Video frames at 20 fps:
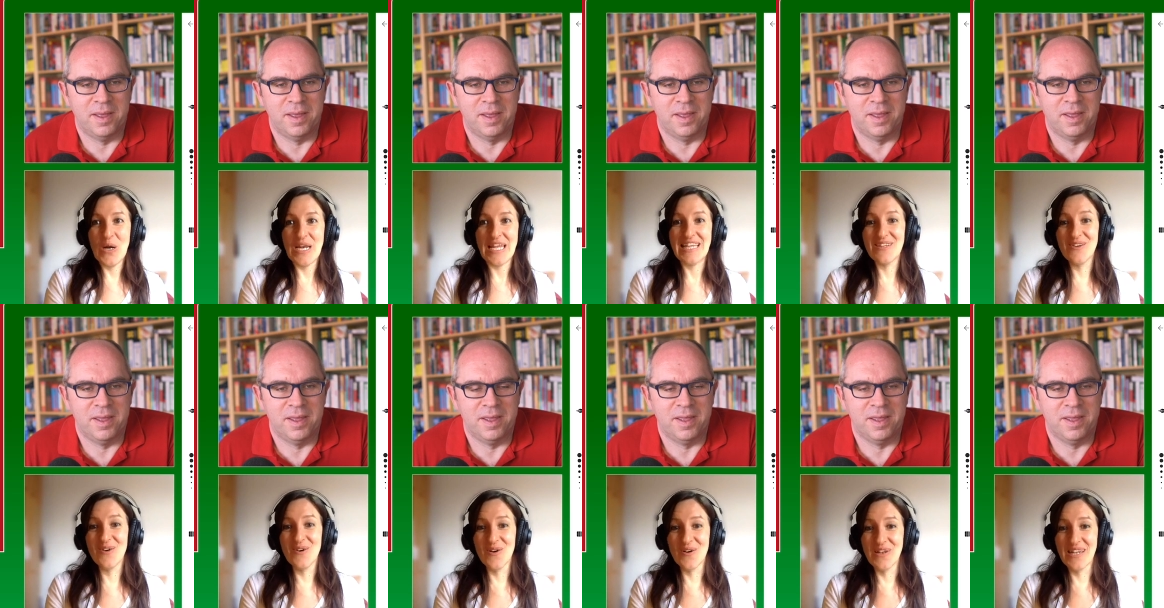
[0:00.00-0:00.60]

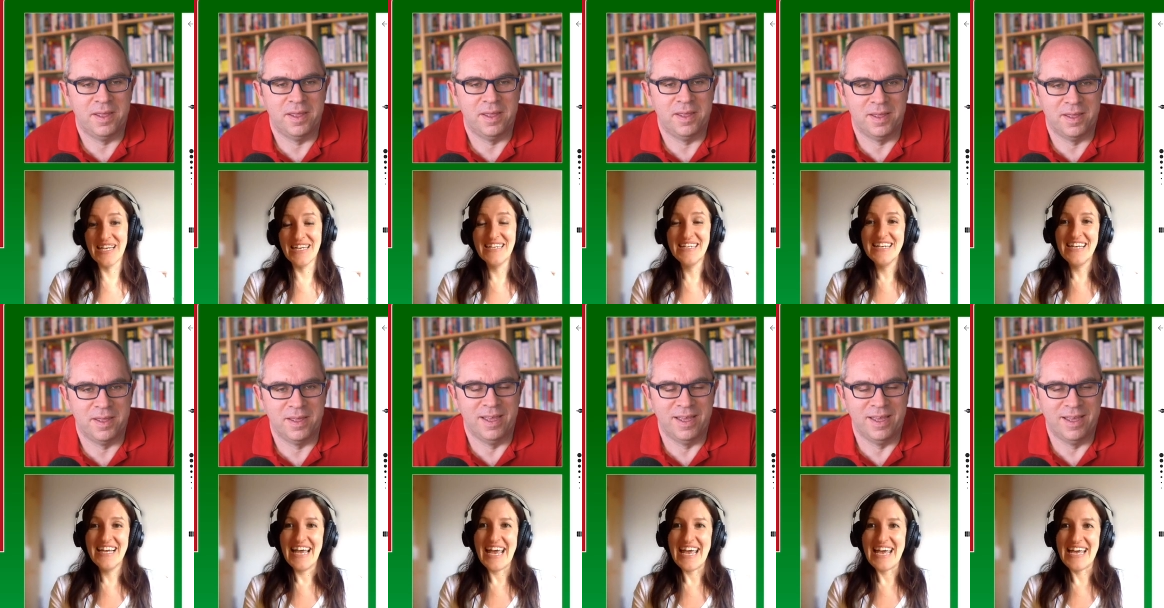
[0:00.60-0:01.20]
Speaker 1: all in
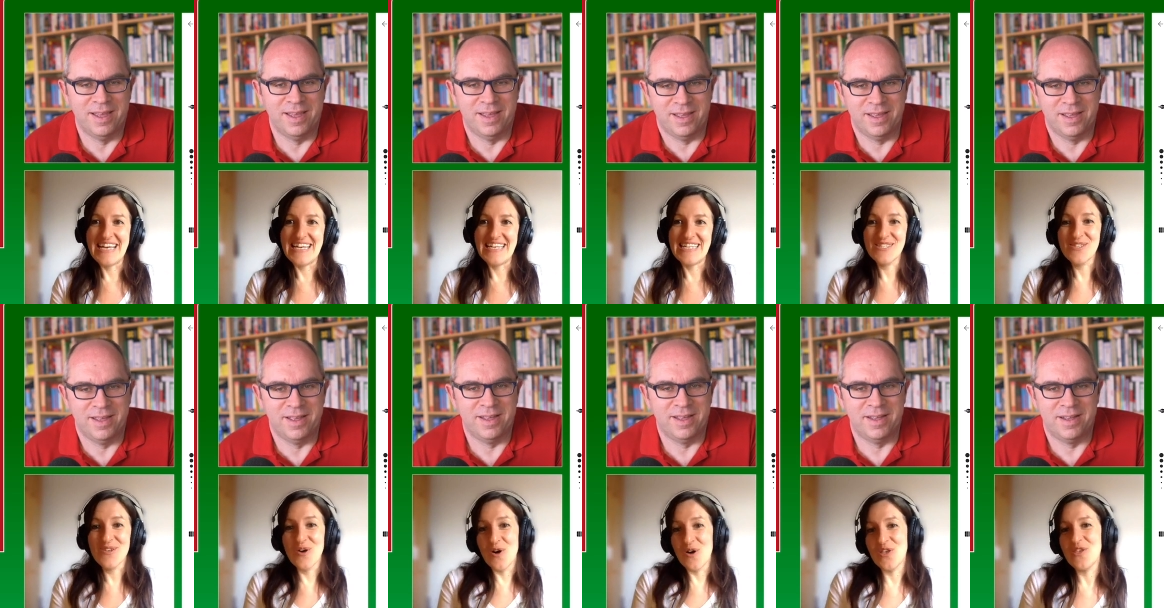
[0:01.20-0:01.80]
all.
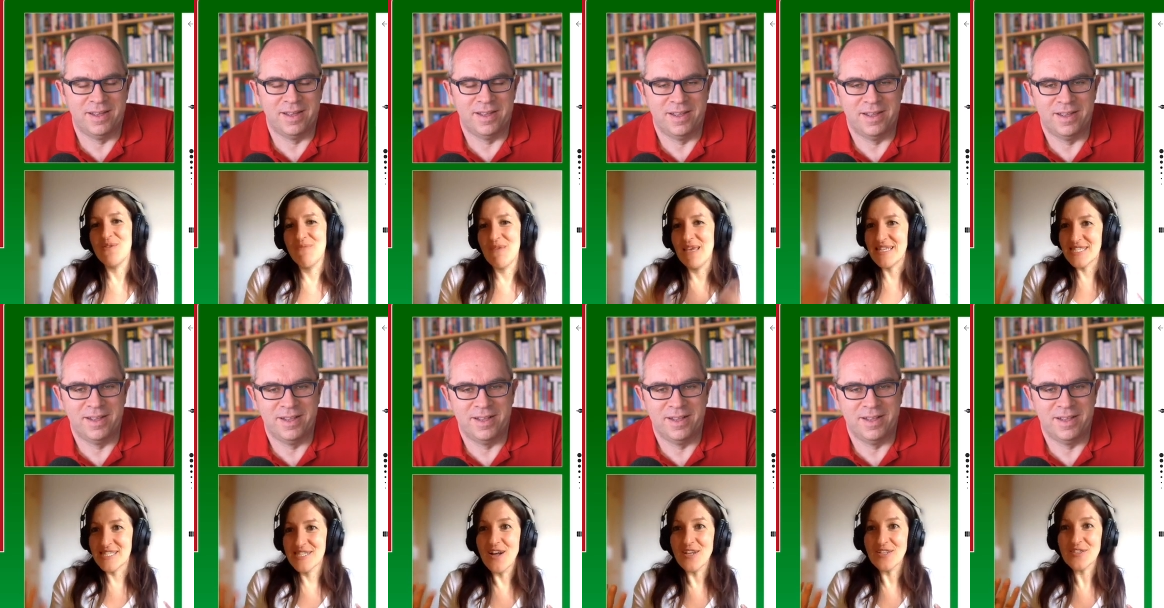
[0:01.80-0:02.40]
Uh, so
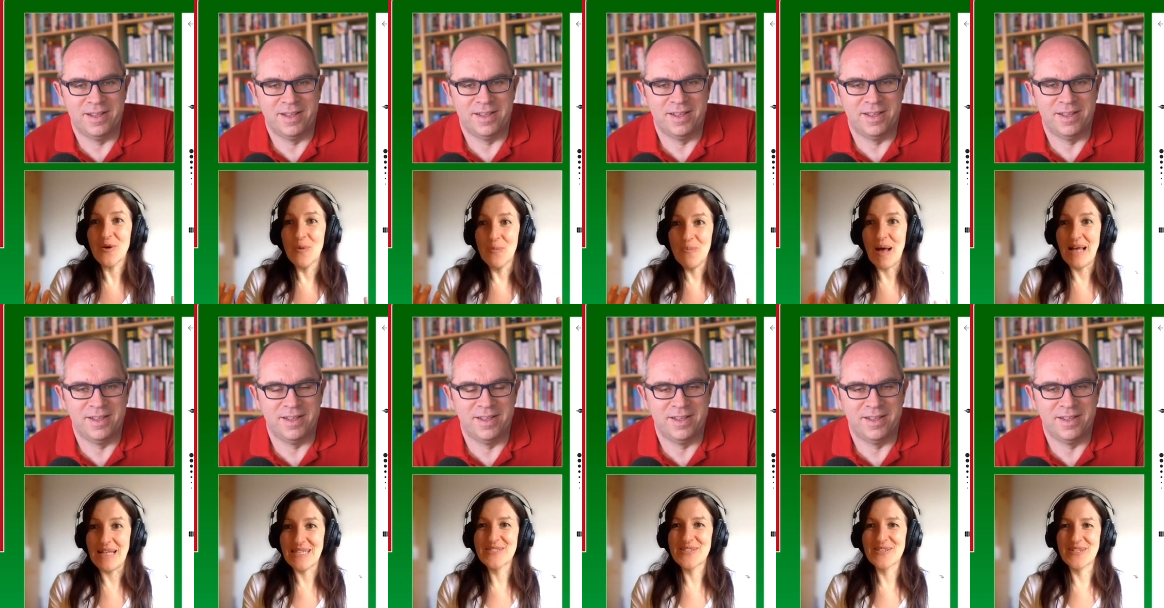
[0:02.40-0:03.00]
it's not
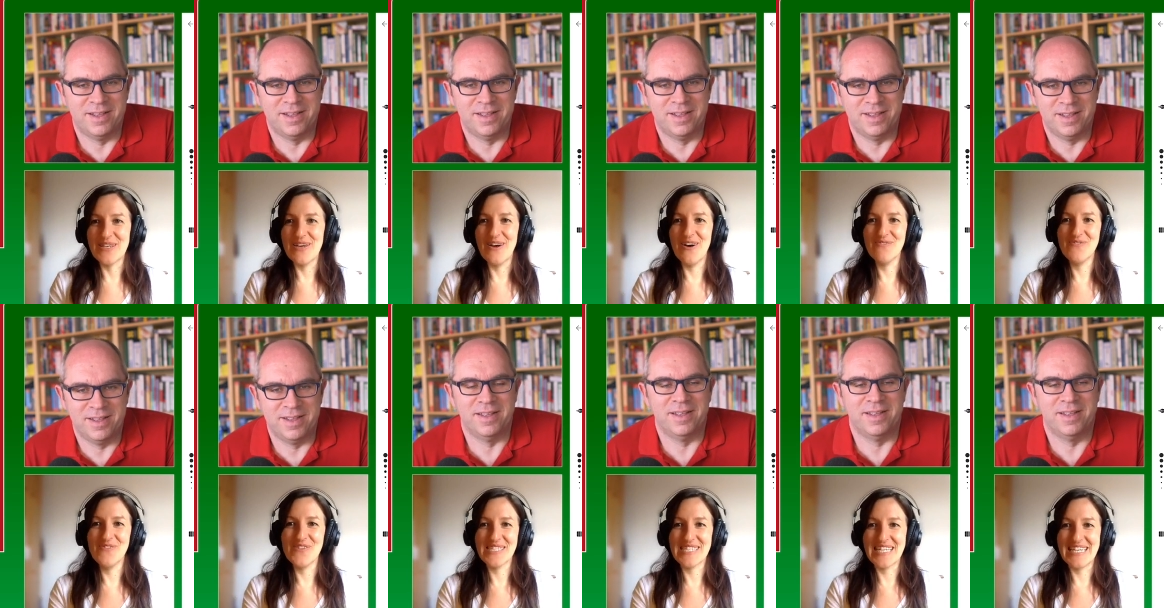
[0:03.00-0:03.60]

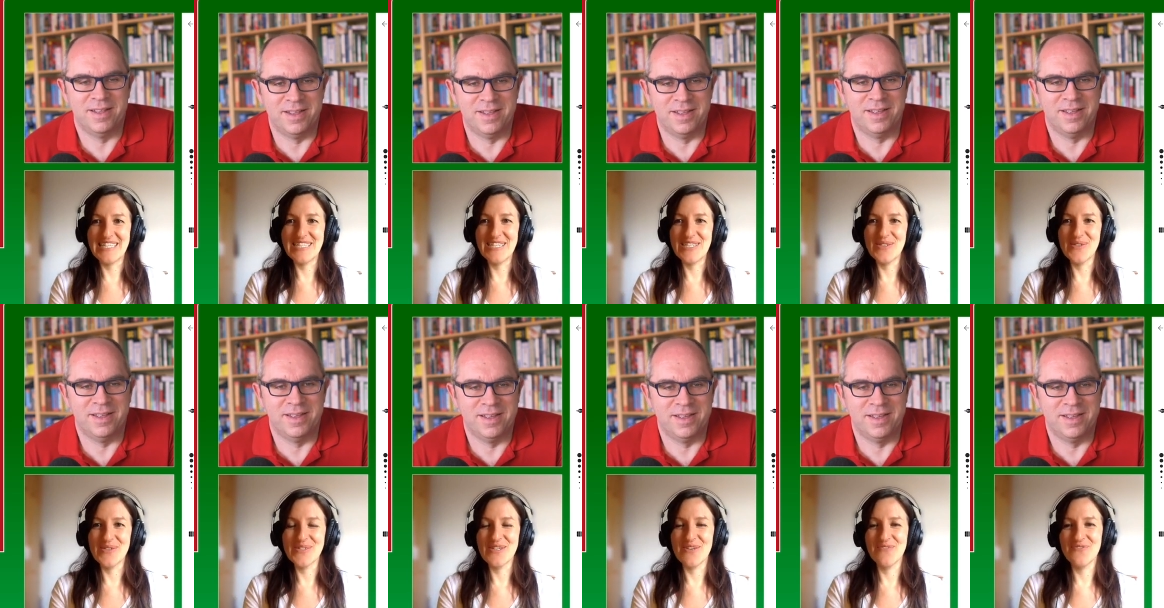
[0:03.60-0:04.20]
compulsory, obviously,
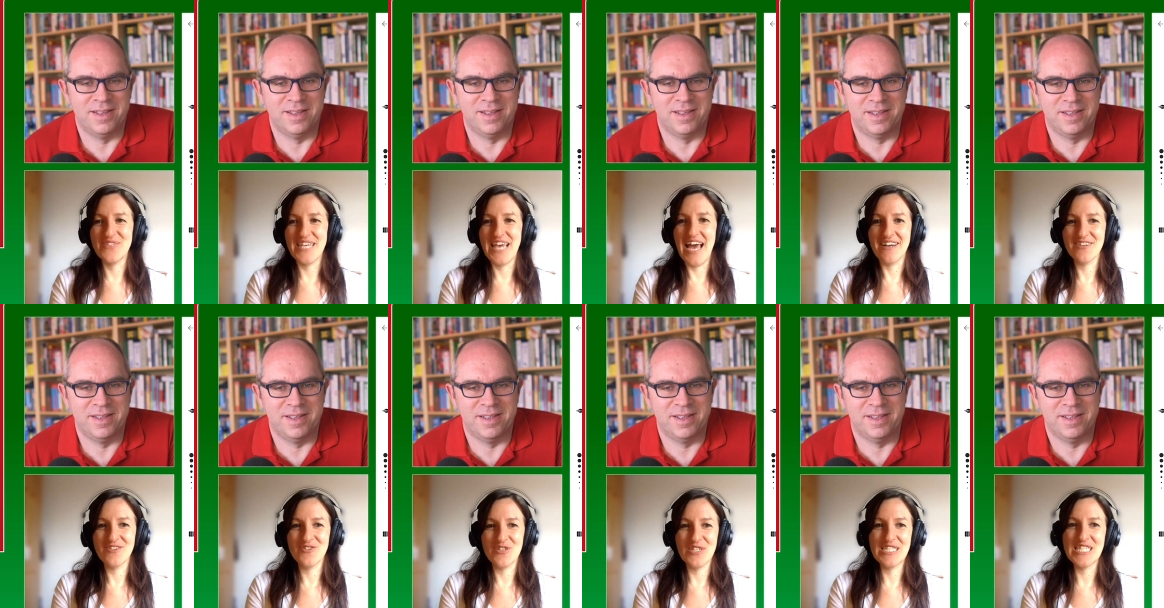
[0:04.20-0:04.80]
the use of
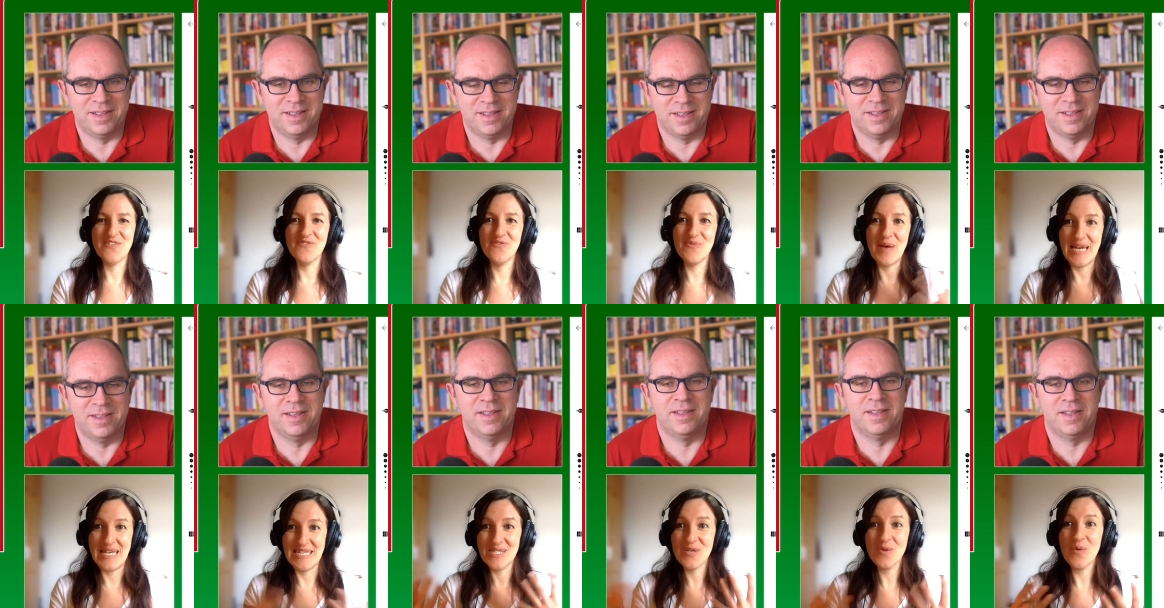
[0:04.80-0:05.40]
the
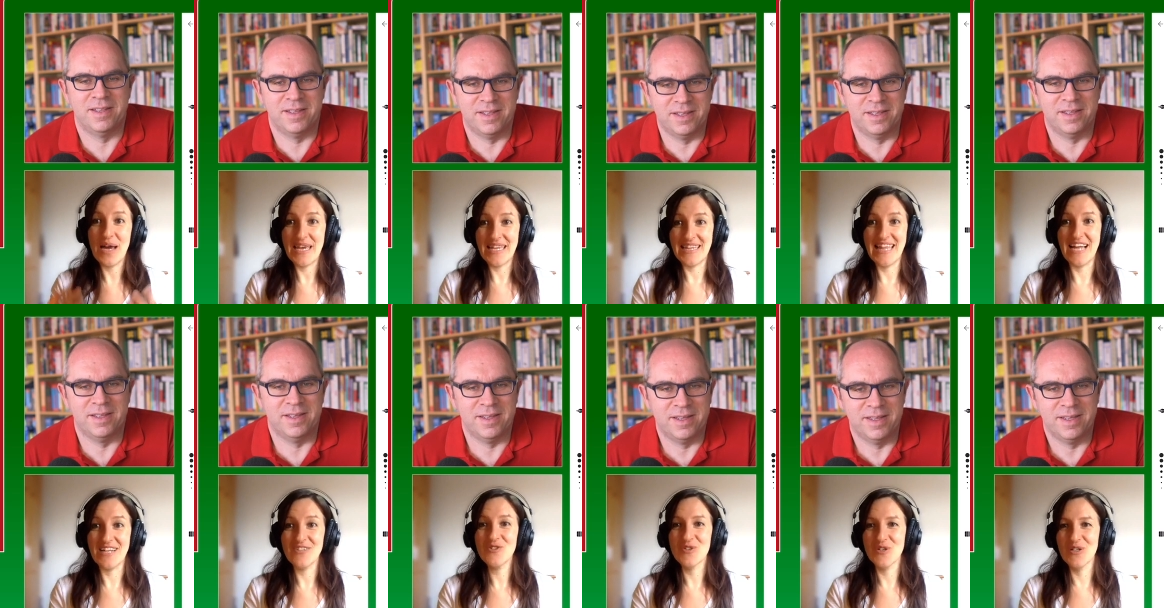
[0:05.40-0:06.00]
adjective, but it's
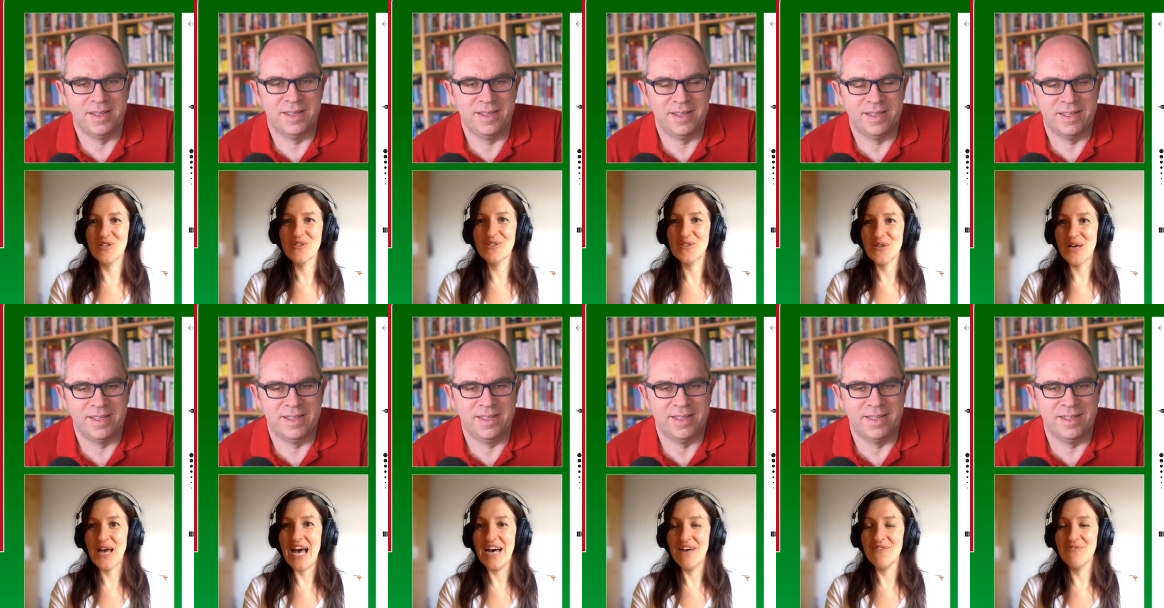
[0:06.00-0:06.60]
quite natural
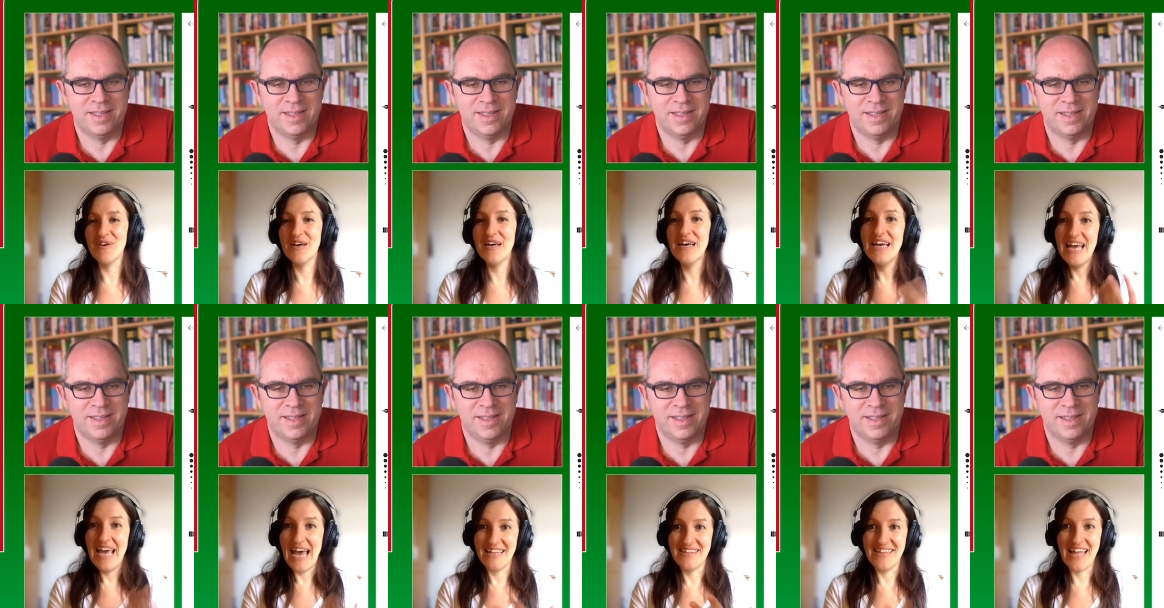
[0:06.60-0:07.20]
to have
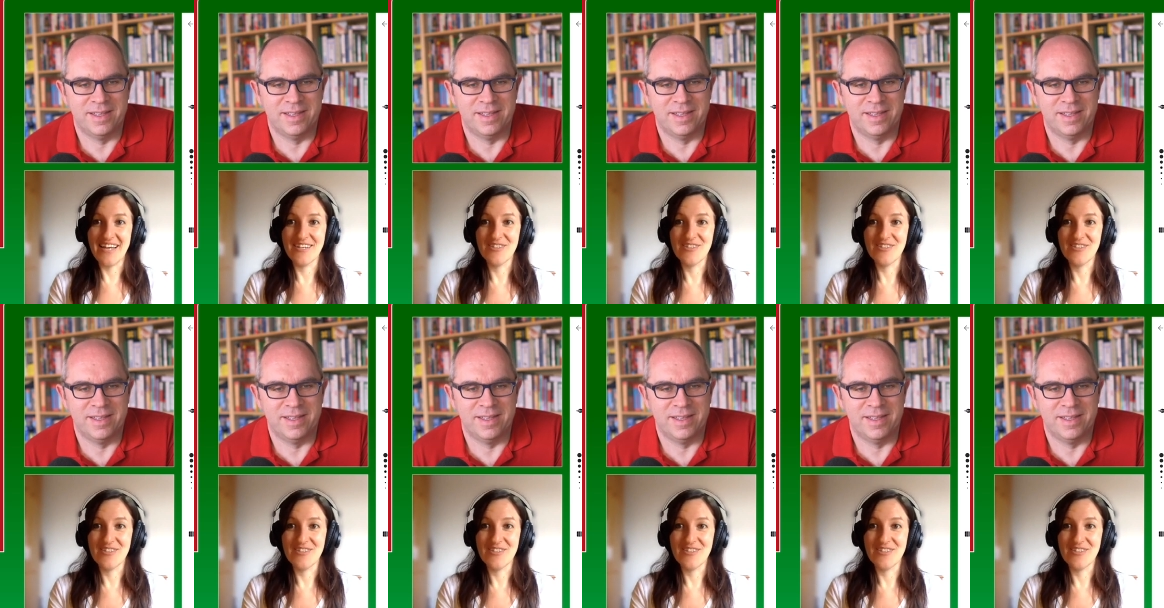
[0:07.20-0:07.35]
uh, an